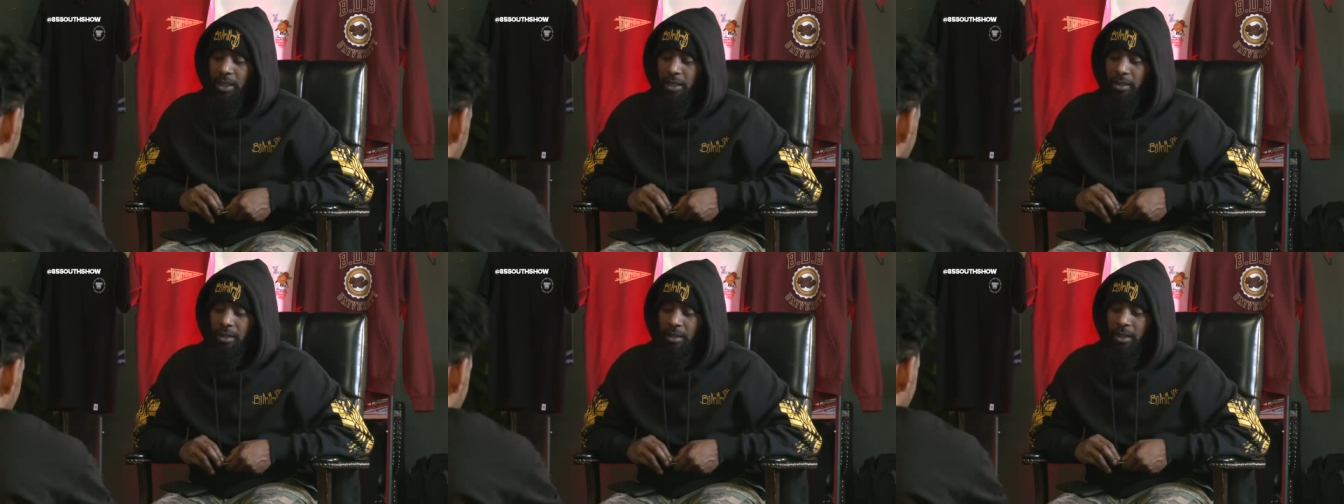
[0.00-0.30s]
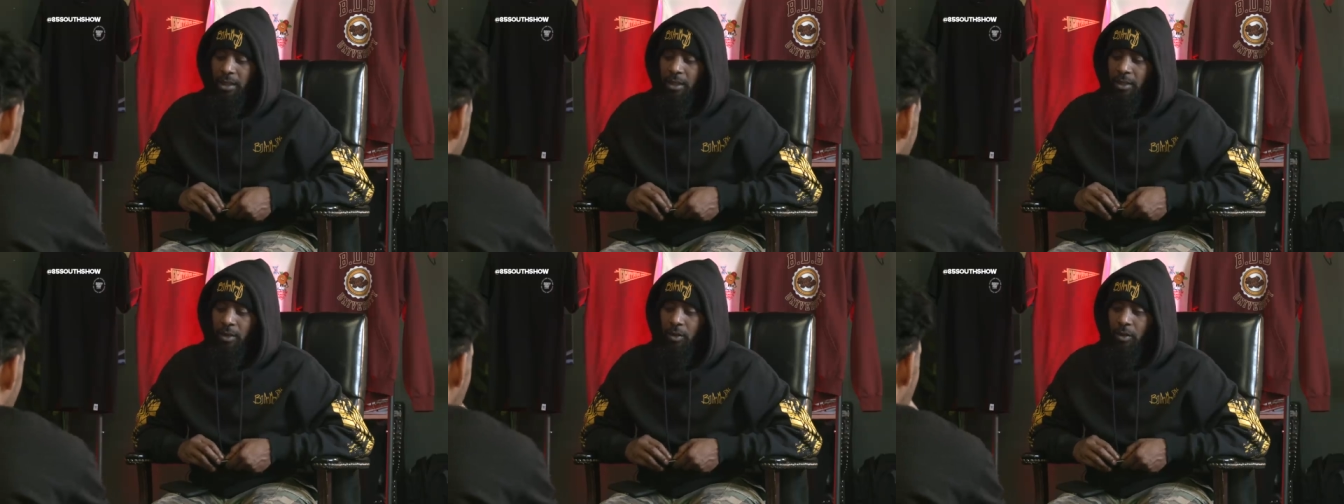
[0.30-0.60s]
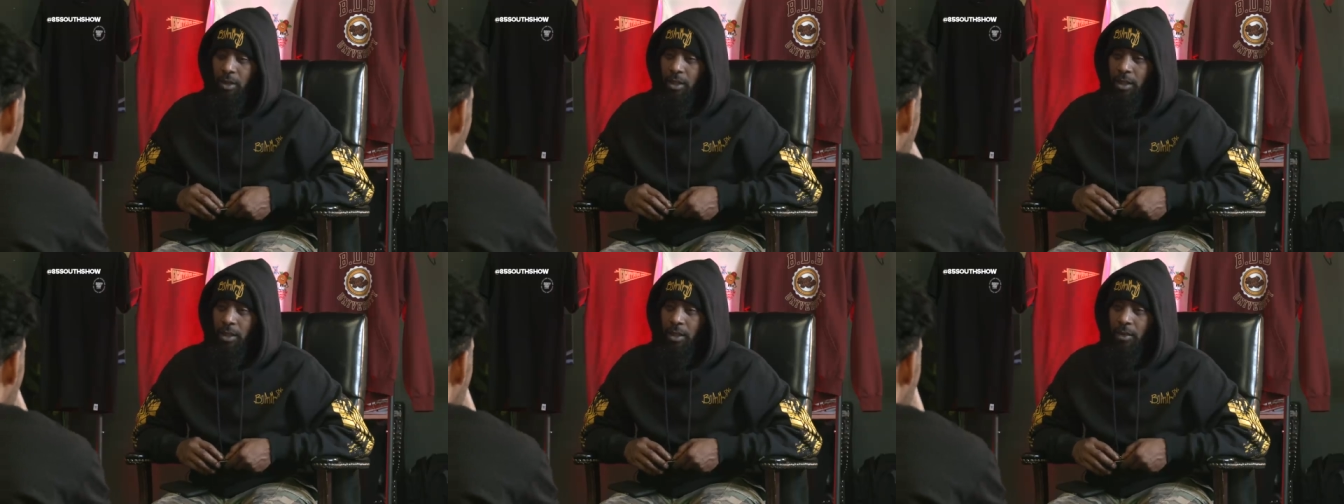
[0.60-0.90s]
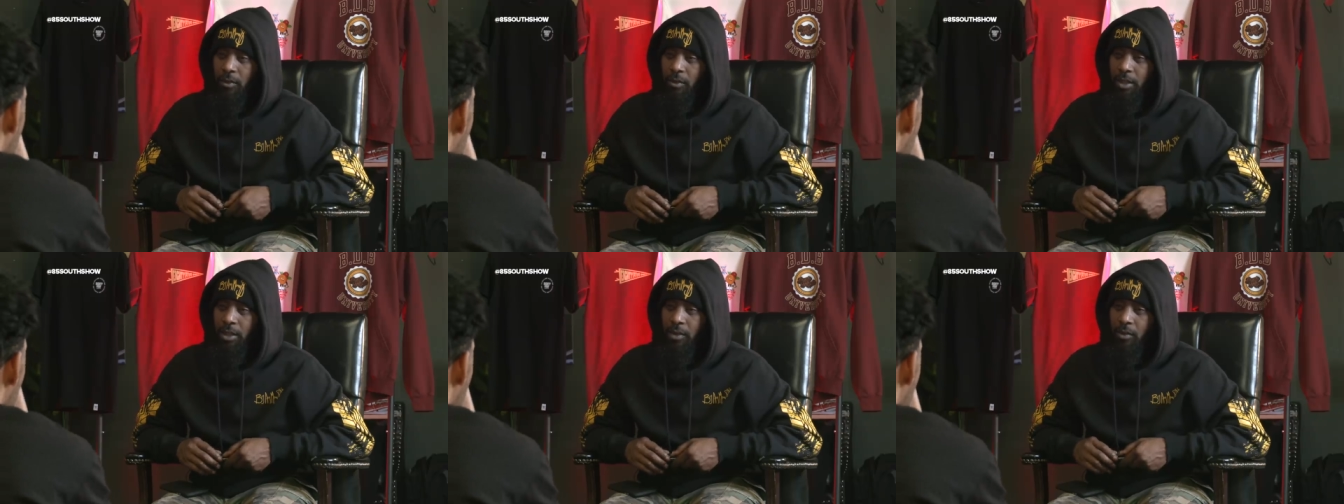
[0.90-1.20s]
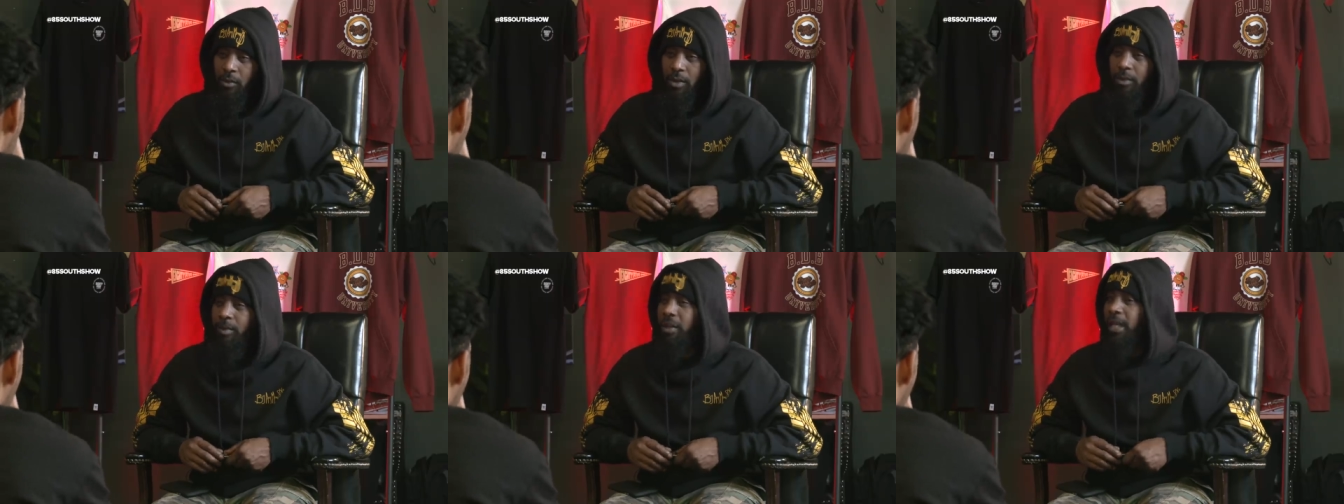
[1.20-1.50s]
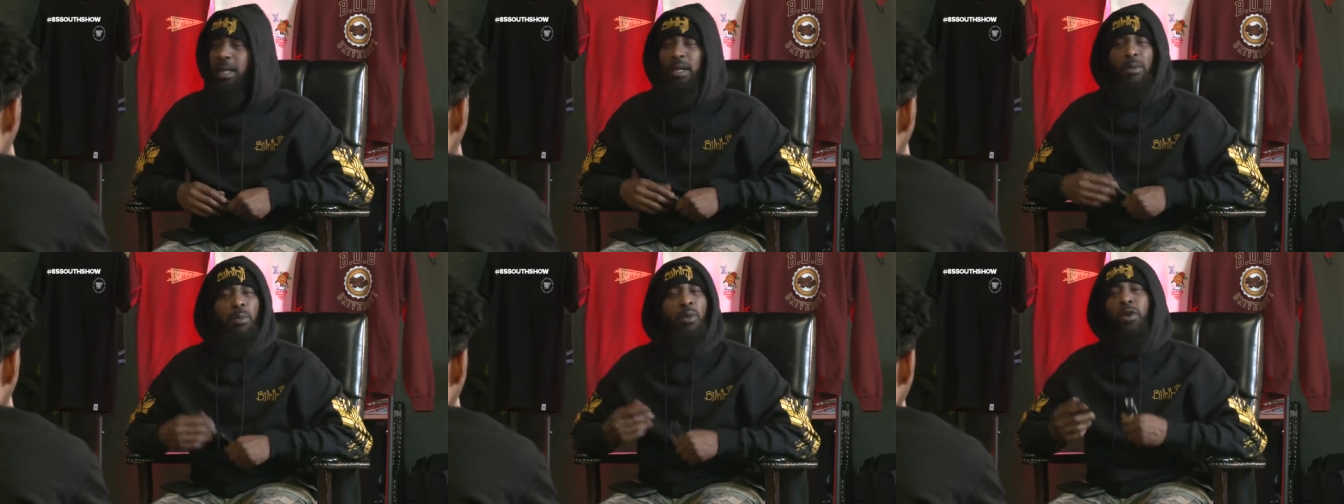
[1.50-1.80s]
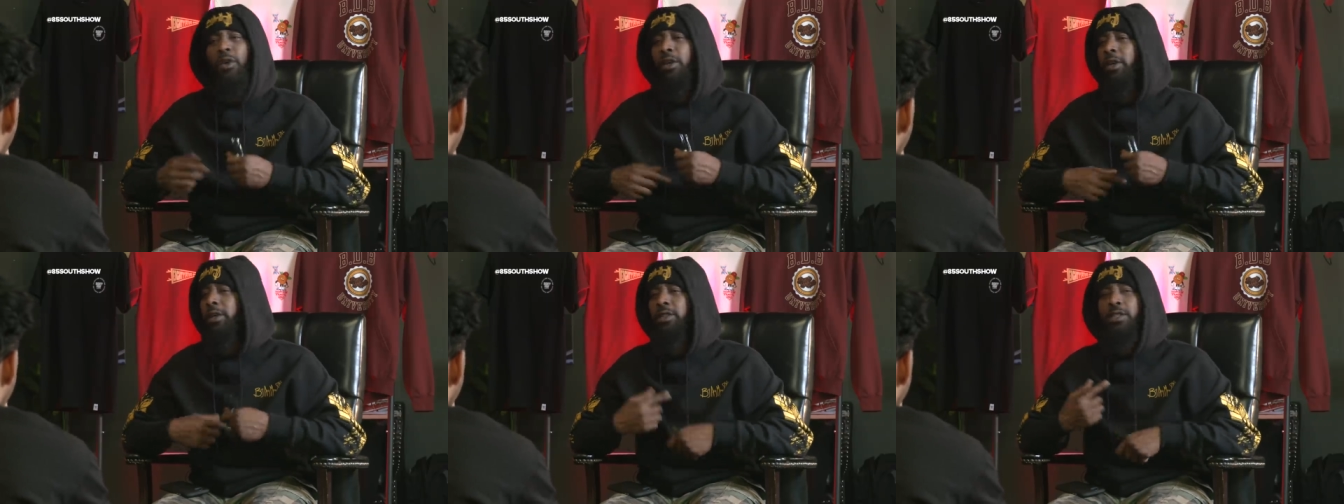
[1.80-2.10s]
ain't, and you there already. We're gonna be like, come
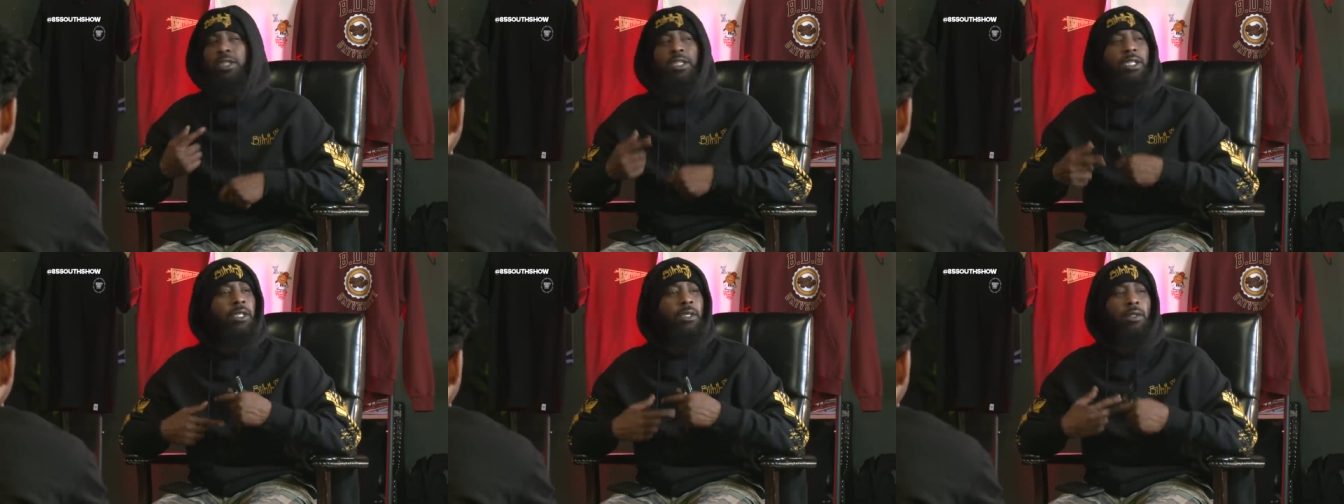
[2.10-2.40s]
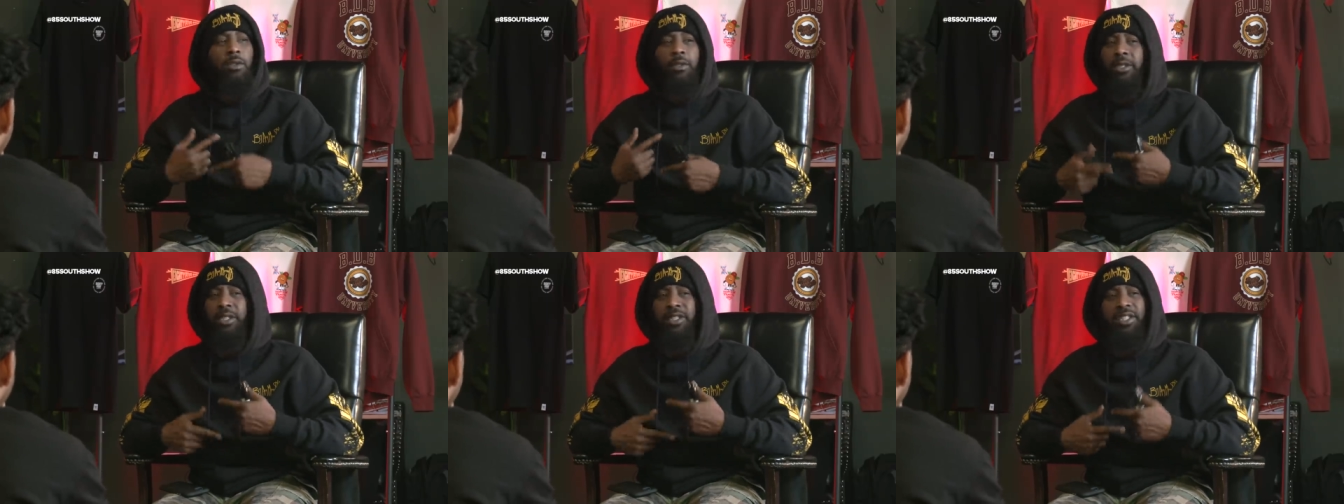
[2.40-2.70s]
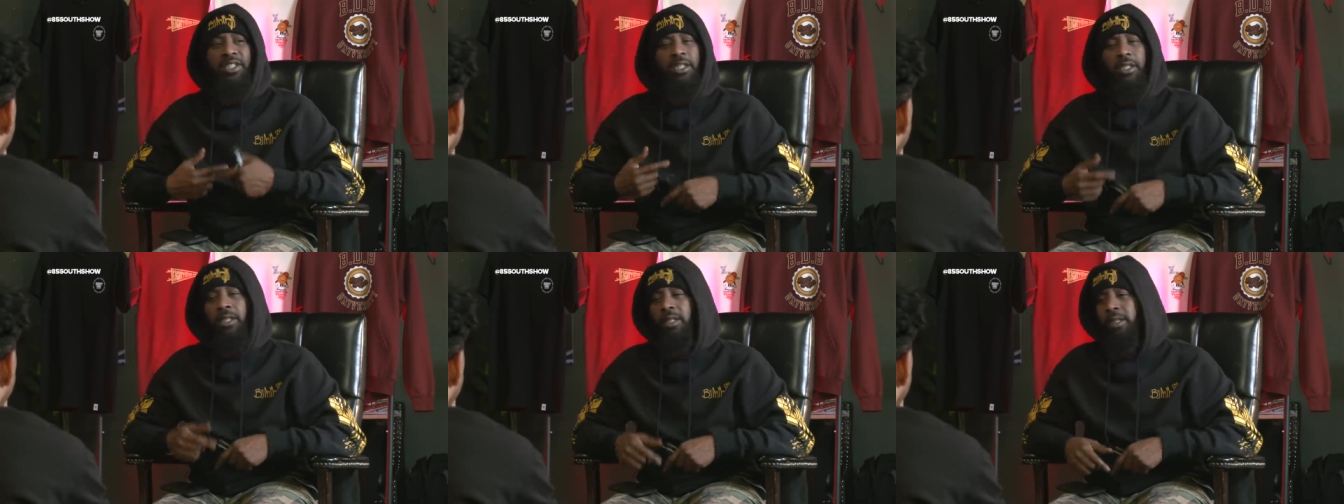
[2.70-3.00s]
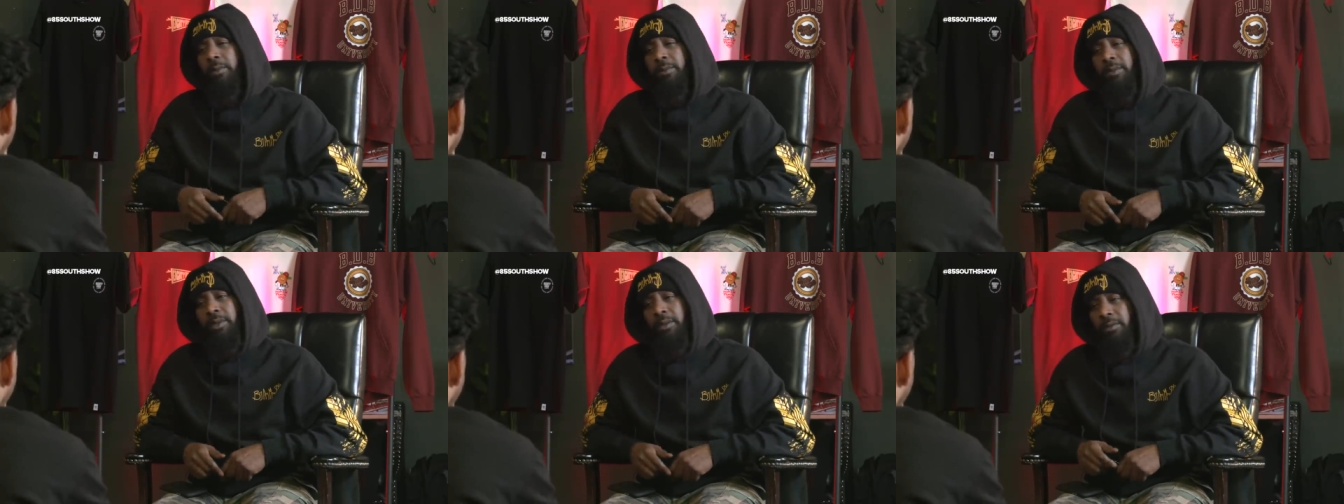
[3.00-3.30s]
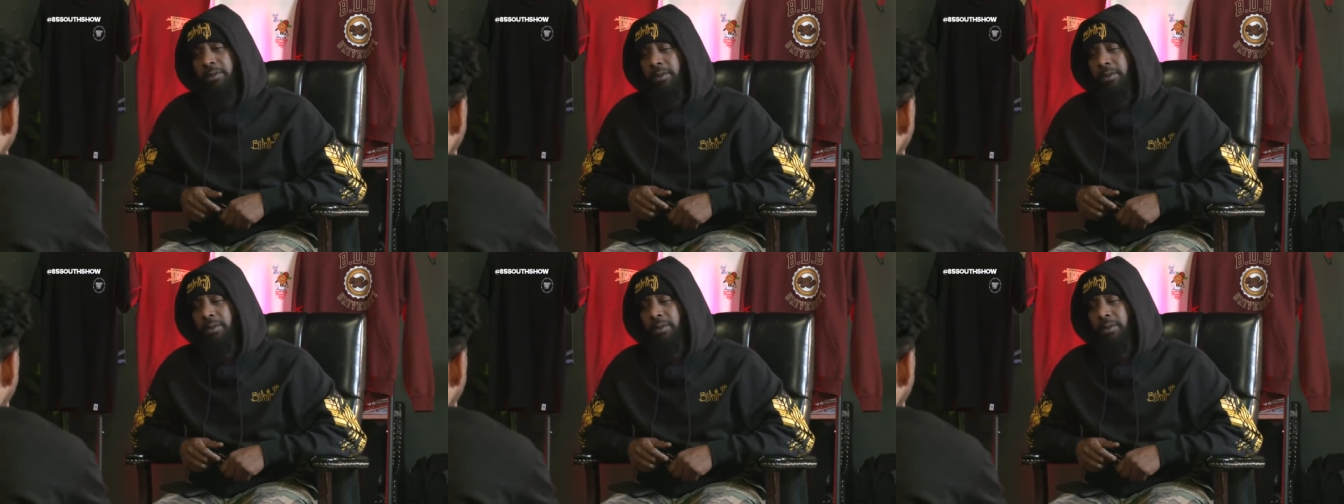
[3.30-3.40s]
on, Erica, just go ahead and start it,